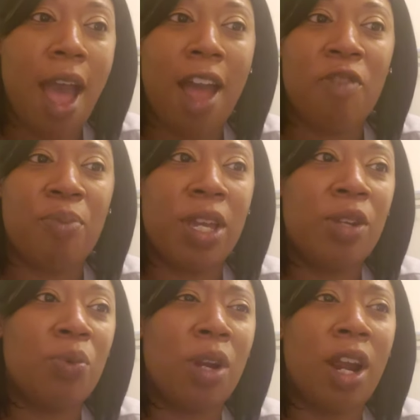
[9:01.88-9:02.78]
I've
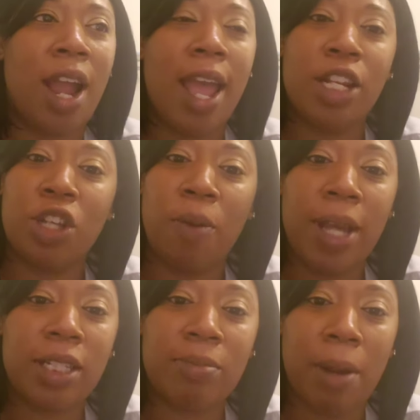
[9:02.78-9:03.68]
been where I had to go
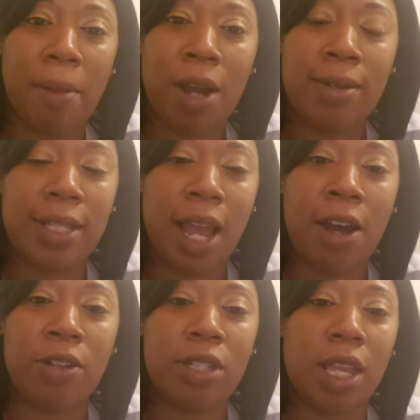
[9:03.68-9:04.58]
back to my mom's
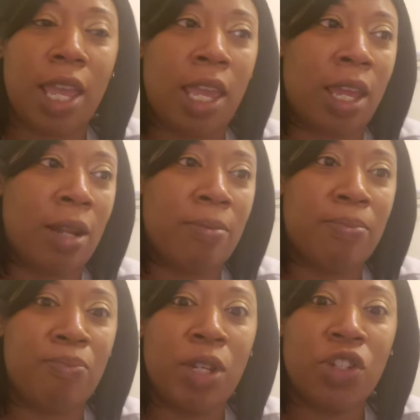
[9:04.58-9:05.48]
house
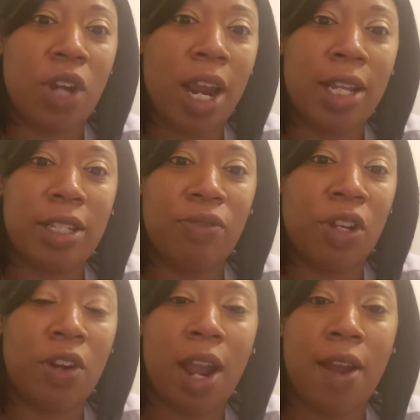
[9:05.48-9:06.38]
and be trying to
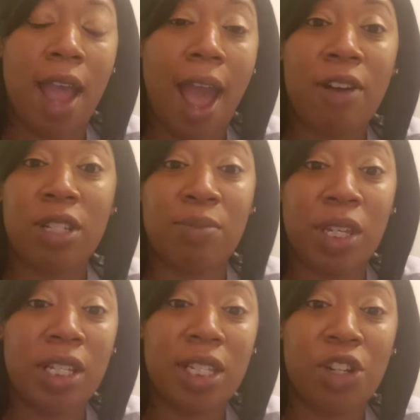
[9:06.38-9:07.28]
figure out how to
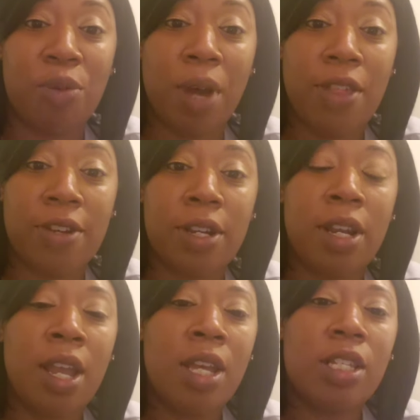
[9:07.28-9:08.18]
be a single mother.
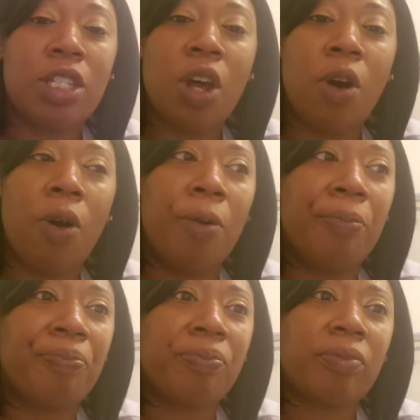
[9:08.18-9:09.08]

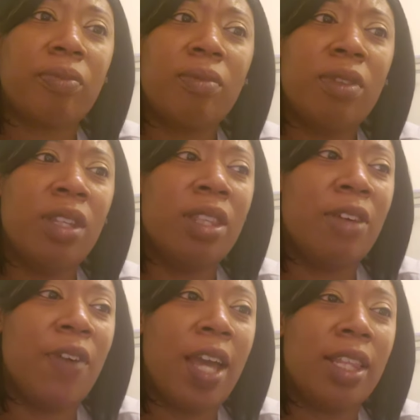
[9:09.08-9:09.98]
So
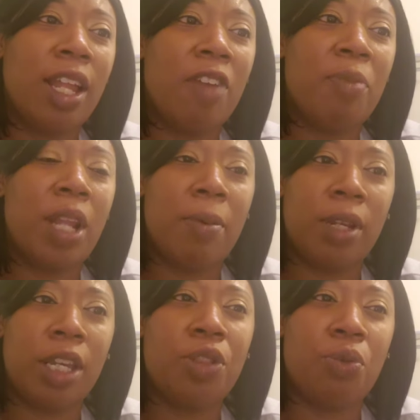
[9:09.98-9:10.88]
the fact that I've been able
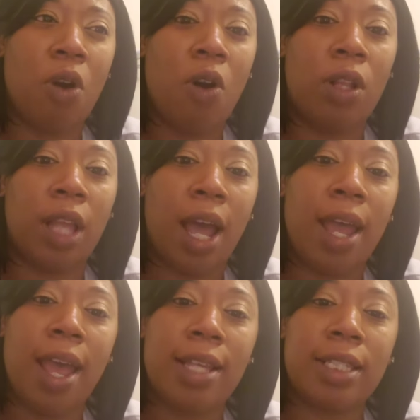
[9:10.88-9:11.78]
to get through a whole
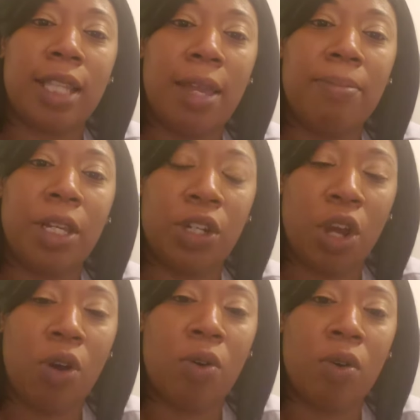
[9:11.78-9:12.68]
lot has let me
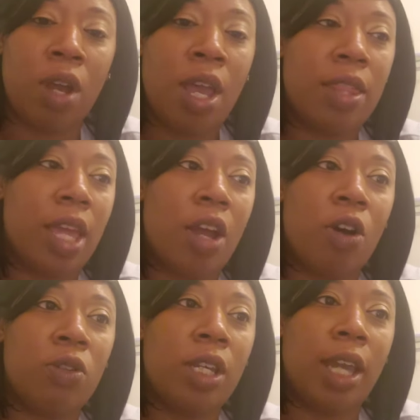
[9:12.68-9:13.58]
know that
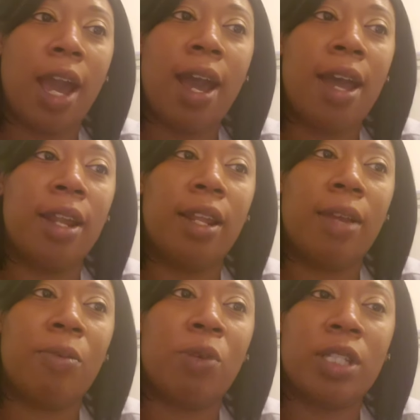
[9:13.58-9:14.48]
only God
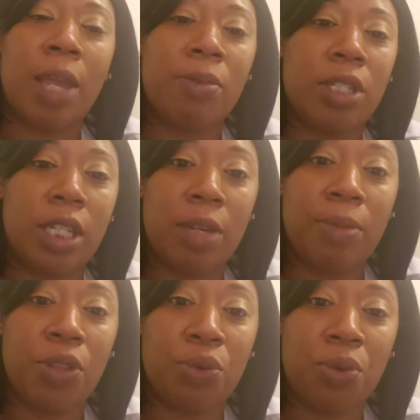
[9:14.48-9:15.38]
was able to
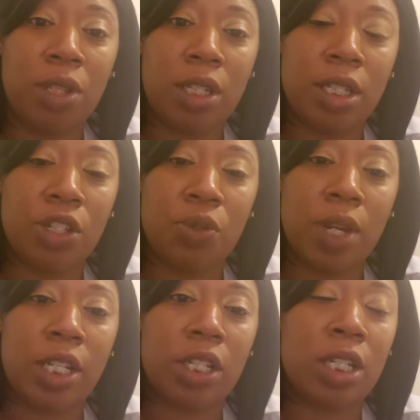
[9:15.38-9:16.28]
get me through these
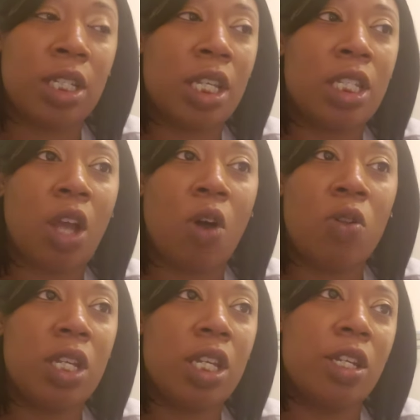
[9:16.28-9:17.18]
situations. It's
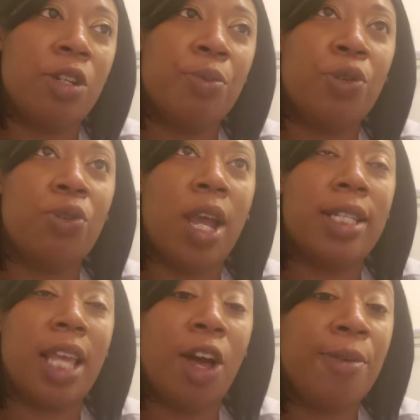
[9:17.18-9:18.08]
only him who
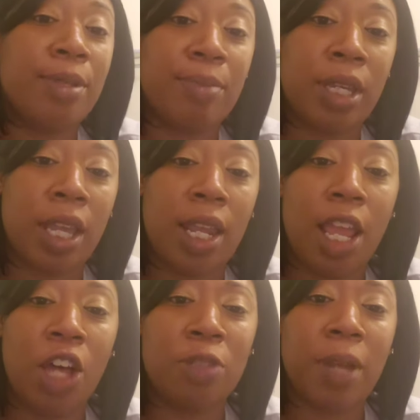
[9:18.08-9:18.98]
has helped me and
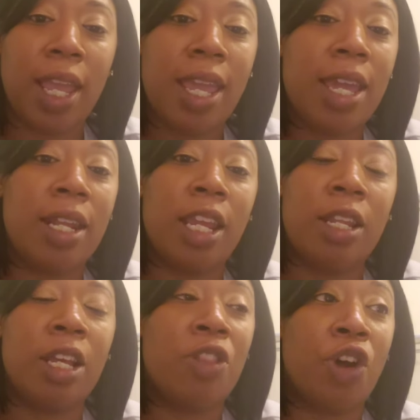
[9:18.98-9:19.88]
held my hand,
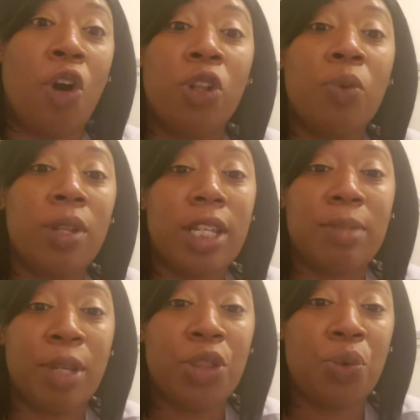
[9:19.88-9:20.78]
and the only one
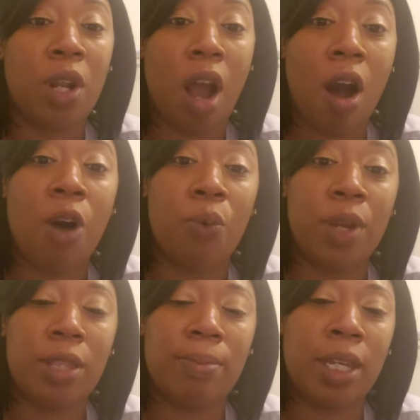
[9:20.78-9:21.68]
that's been through it all
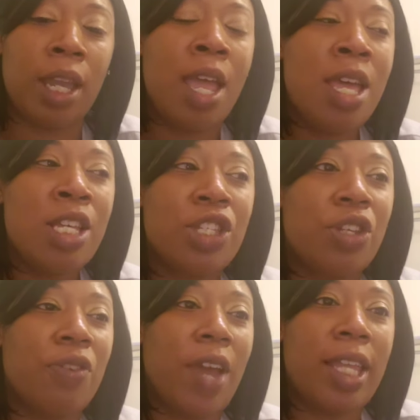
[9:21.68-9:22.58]
with me.
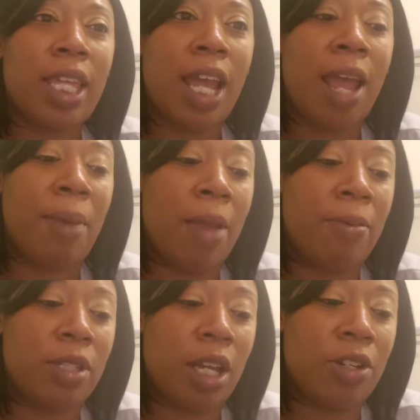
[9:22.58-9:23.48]
So the fact that I am
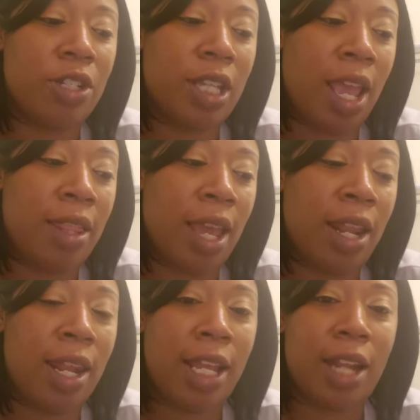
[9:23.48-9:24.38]
able to understand that
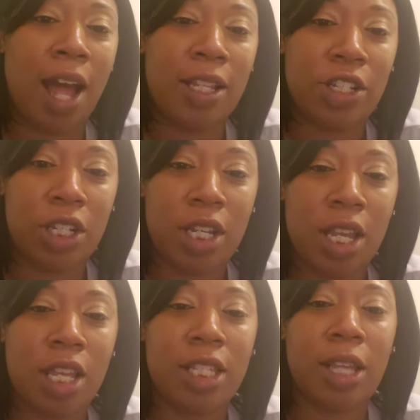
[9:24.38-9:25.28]
and acknowledge
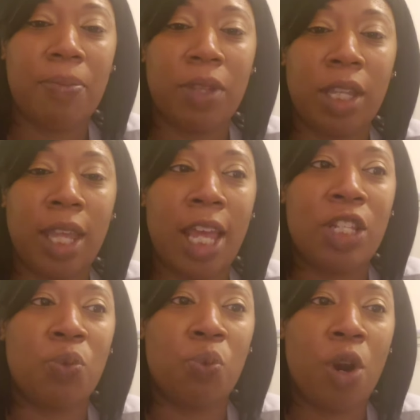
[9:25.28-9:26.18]
it is something that
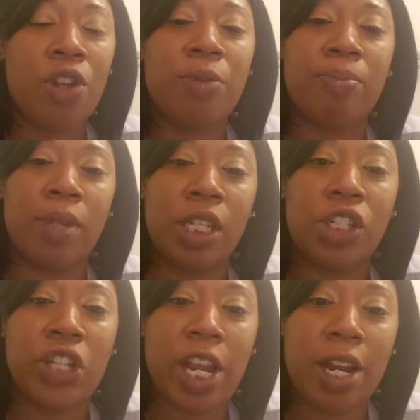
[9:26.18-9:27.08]
is worth me
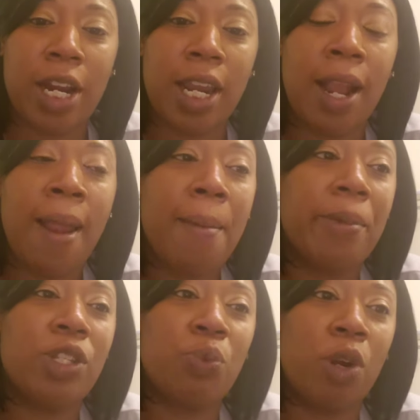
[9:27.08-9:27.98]
sharing.
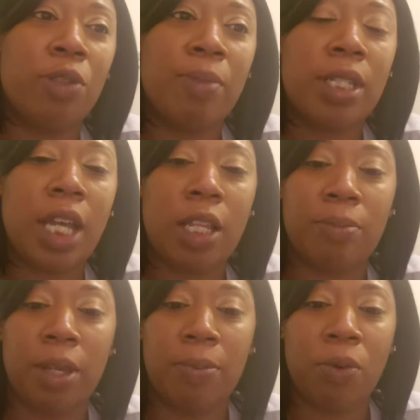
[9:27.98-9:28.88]
It's worth me
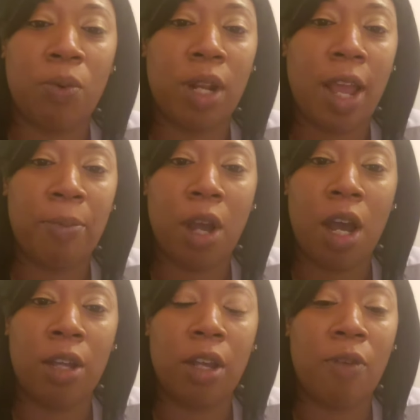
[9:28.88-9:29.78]
telling people what I'm
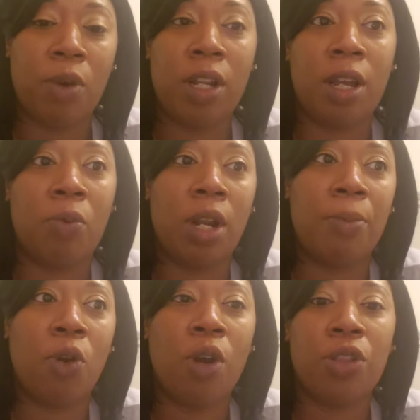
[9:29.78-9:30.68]
going
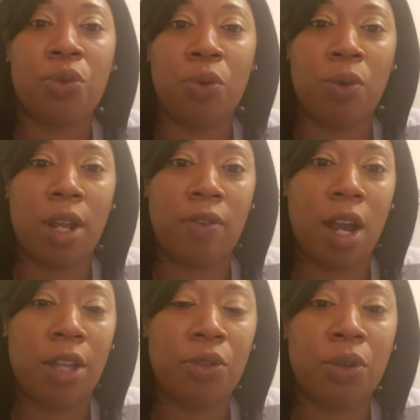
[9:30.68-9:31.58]
through, what I've
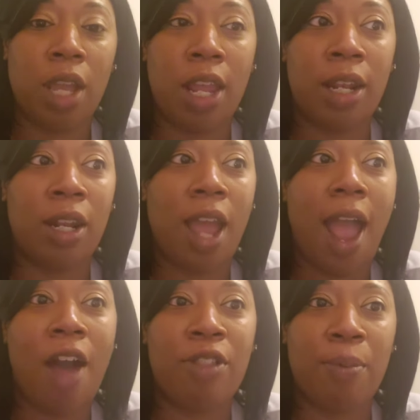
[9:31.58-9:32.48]
gone through, and
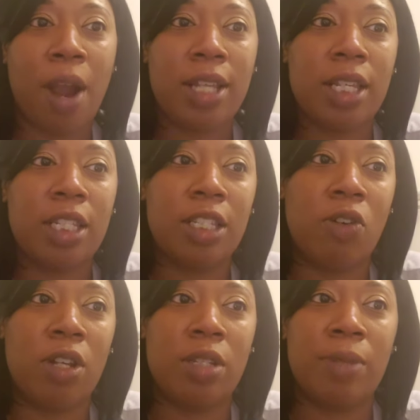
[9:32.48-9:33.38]
how the process is
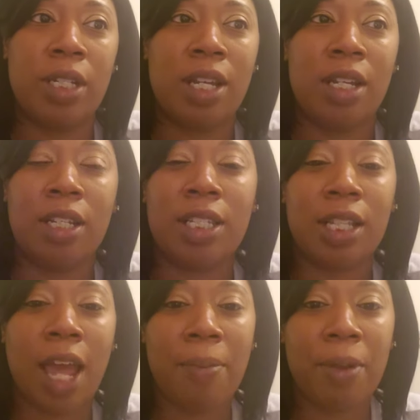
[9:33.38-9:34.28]
going to be done. Because
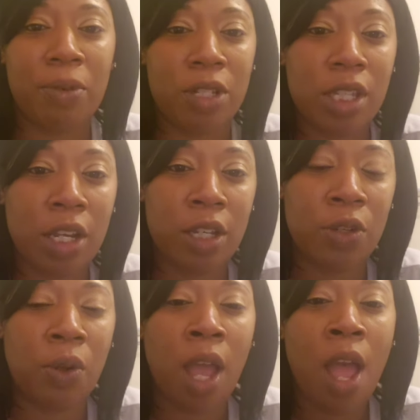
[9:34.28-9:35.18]
a lot of people will tell
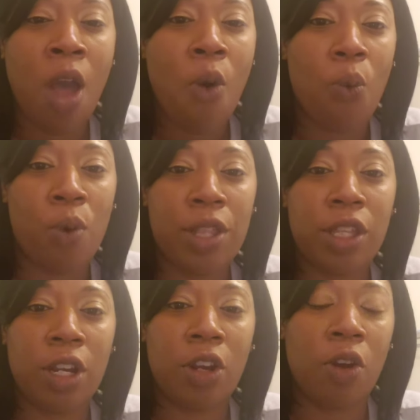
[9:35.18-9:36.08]
you what
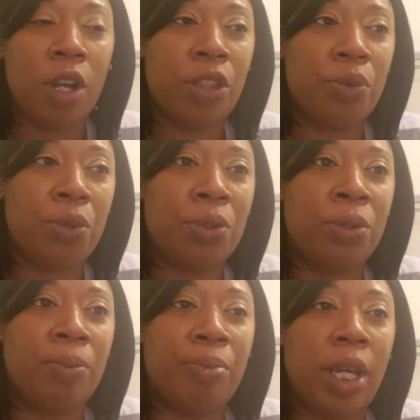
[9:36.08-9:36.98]
they're going
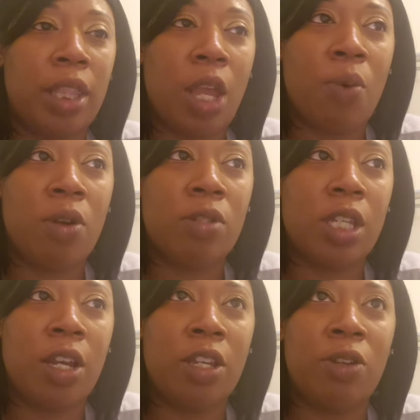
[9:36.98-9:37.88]
through, but they won't
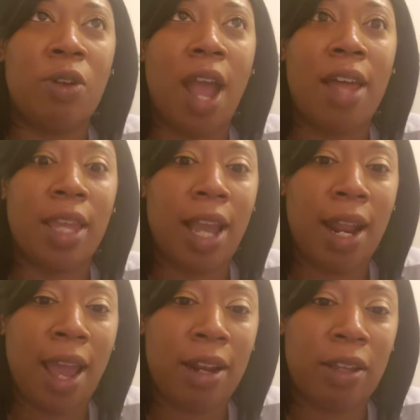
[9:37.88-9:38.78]
tell you how they
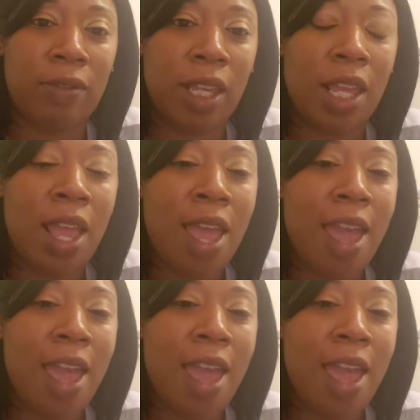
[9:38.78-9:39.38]
got out of it.